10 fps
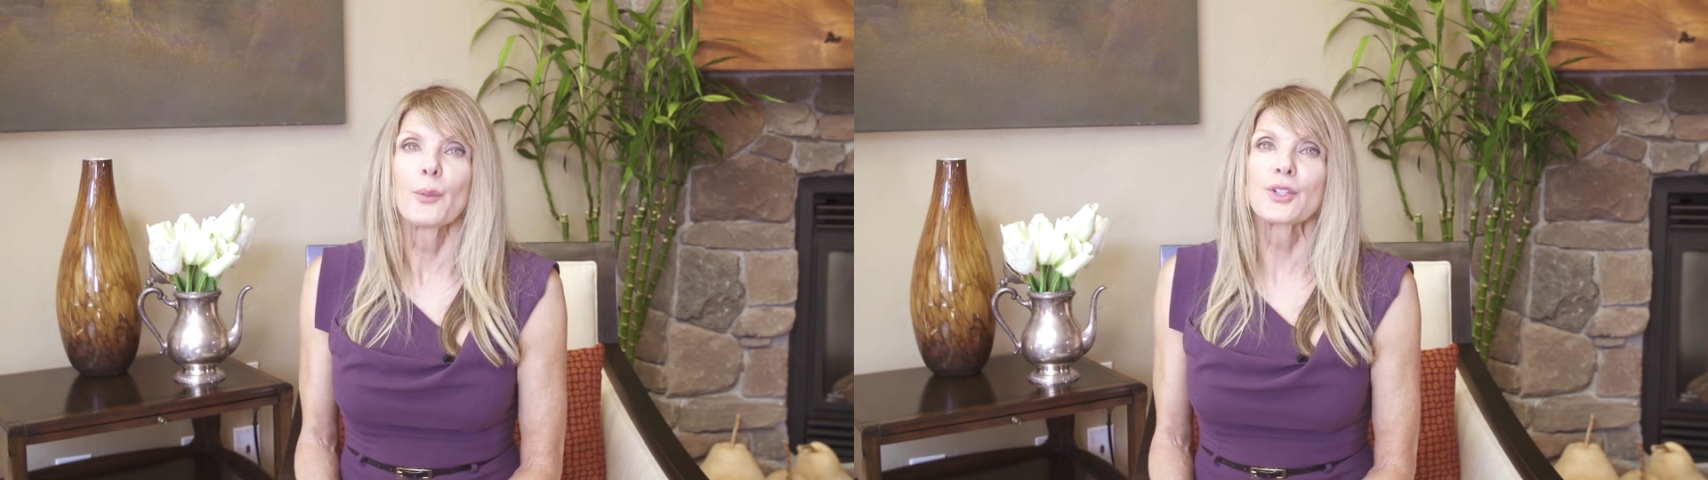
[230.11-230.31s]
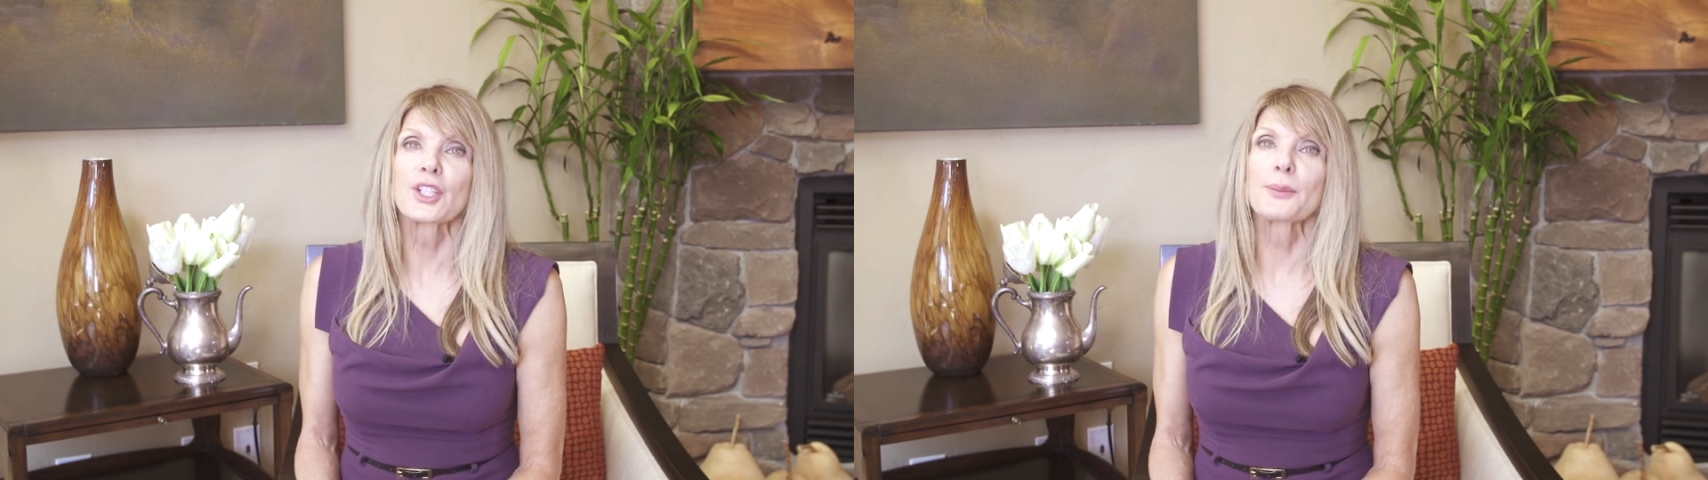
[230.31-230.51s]

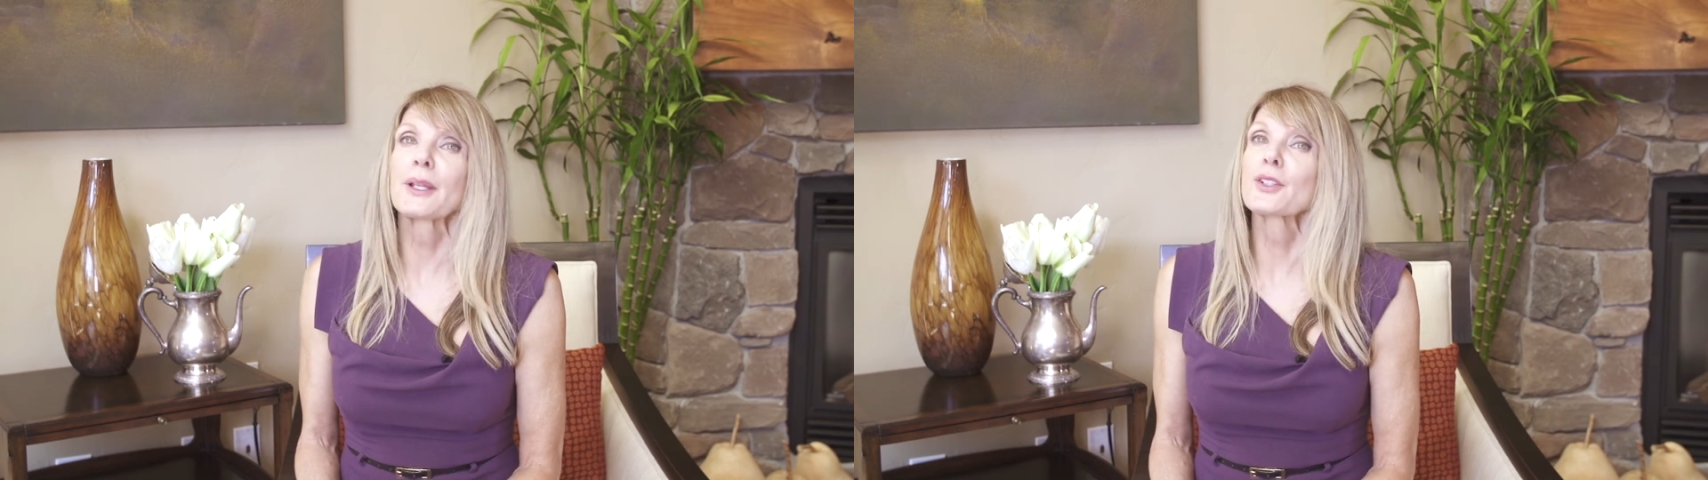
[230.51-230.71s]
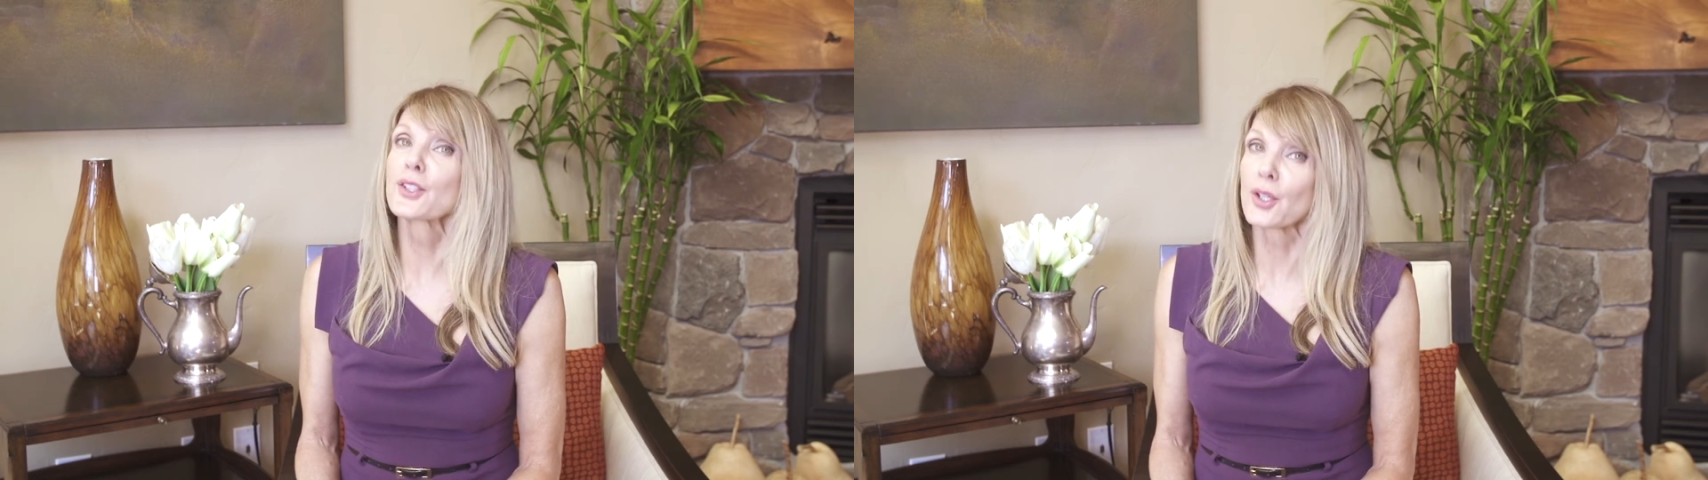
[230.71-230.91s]
which has
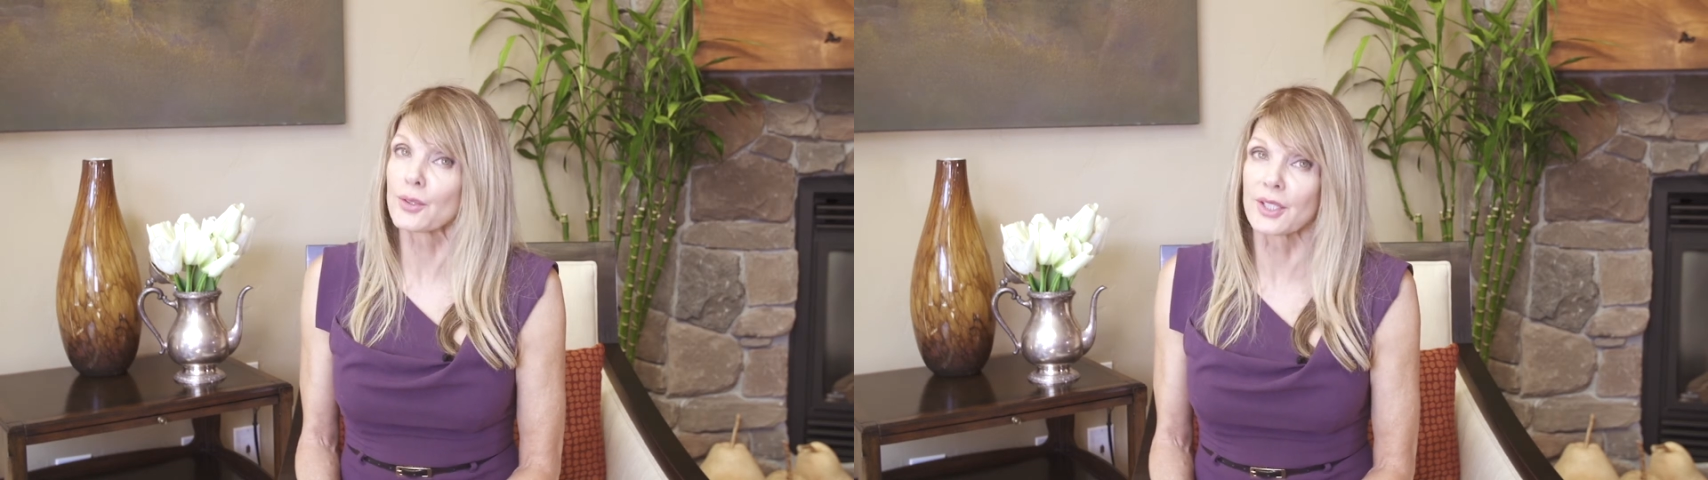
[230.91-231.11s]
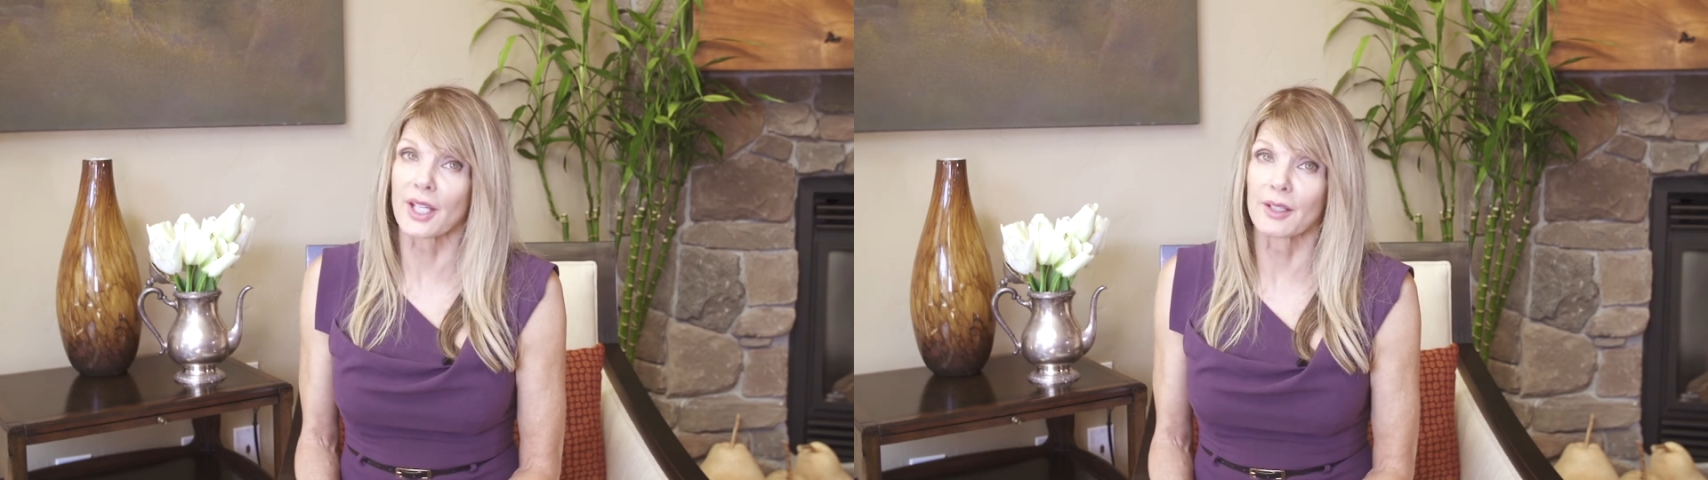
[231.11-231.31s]
been
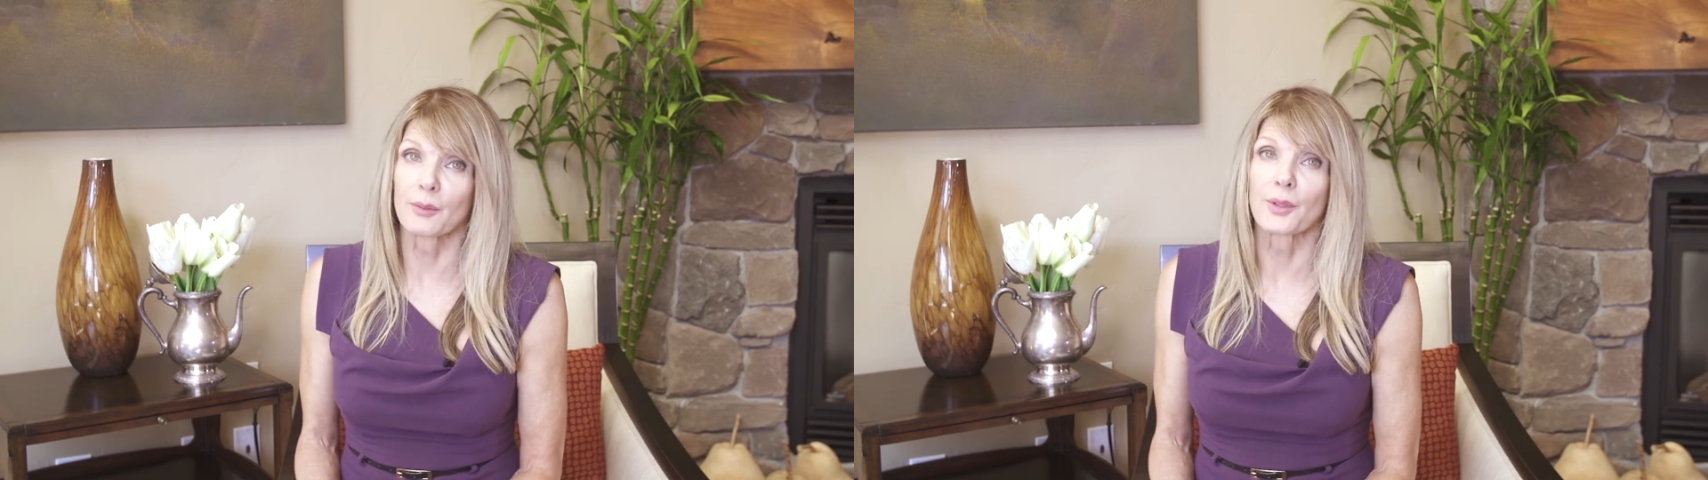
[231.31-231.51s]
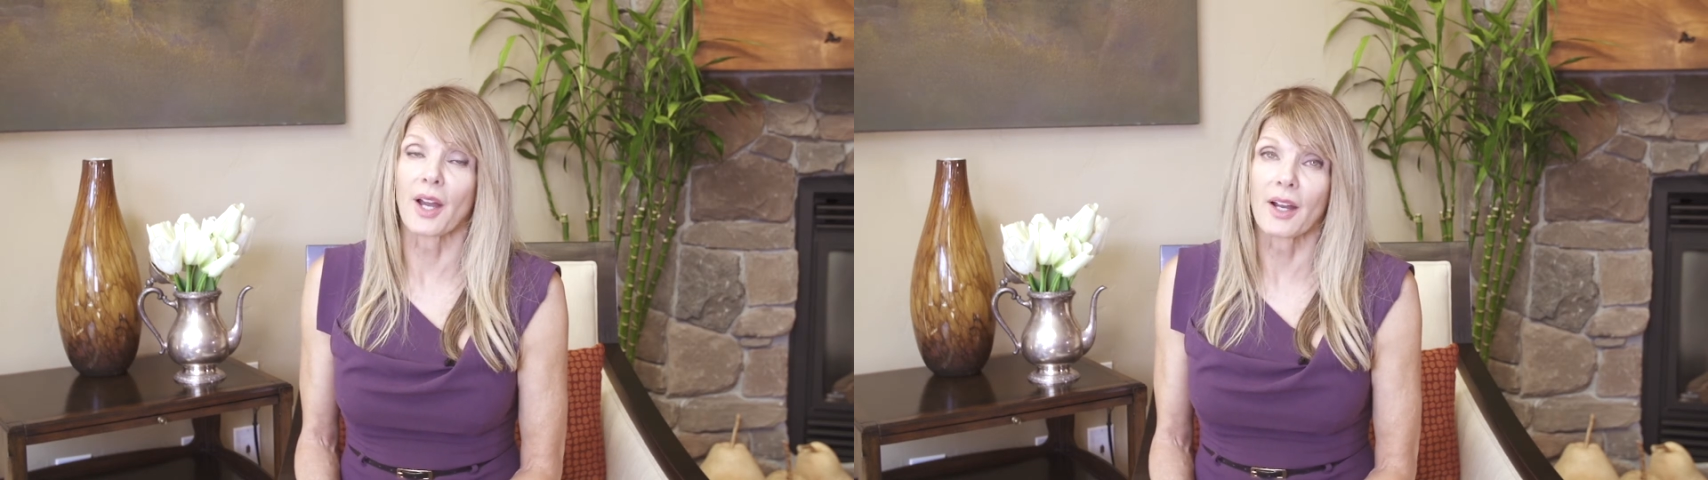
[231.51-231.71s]
associated with